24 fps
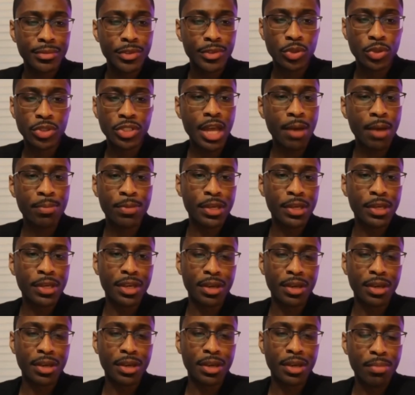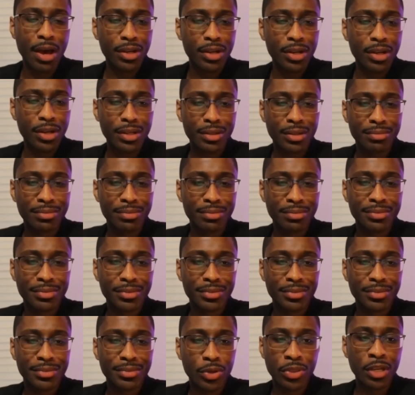So stop thinking about it.
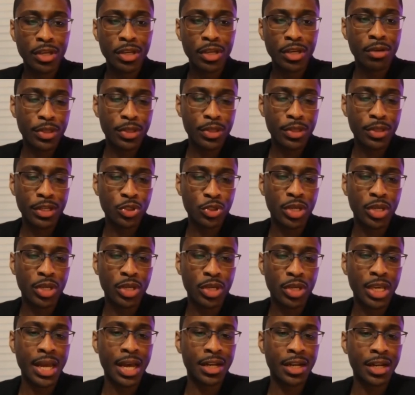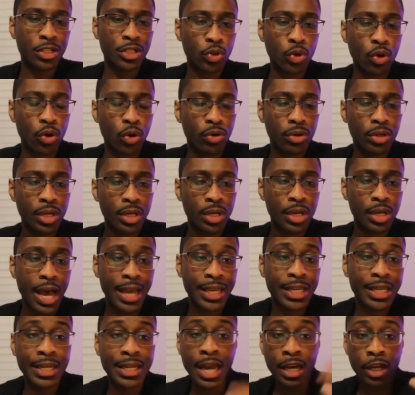Don't think about things you cannot control.
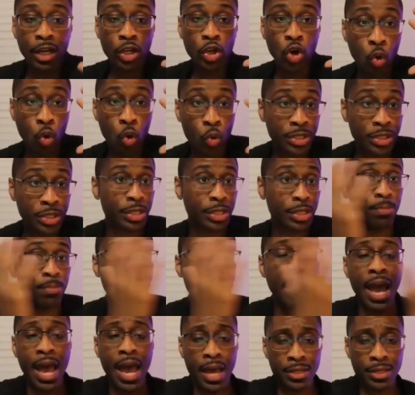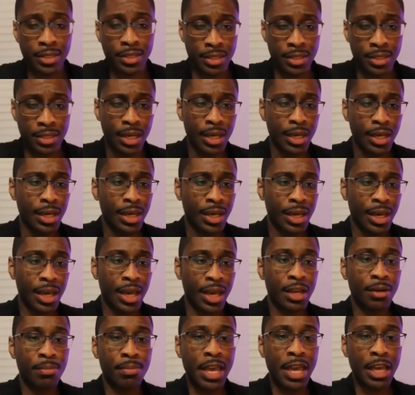I cannot go into the past
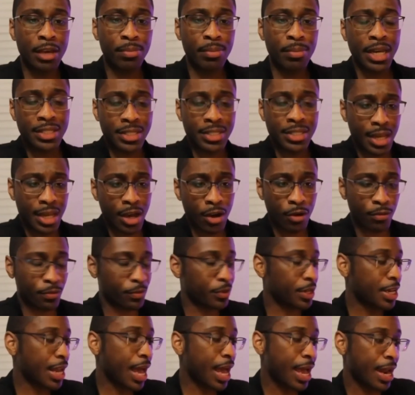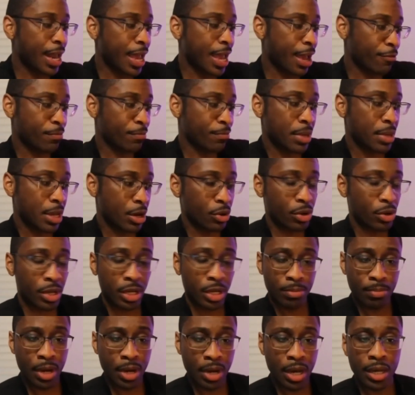and make myself not have
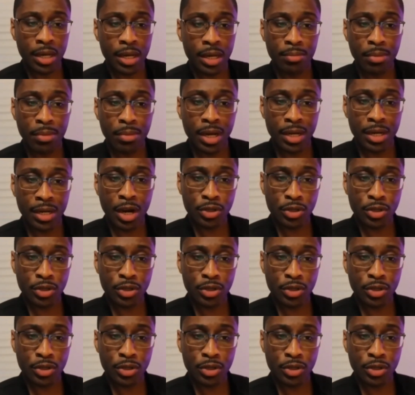married my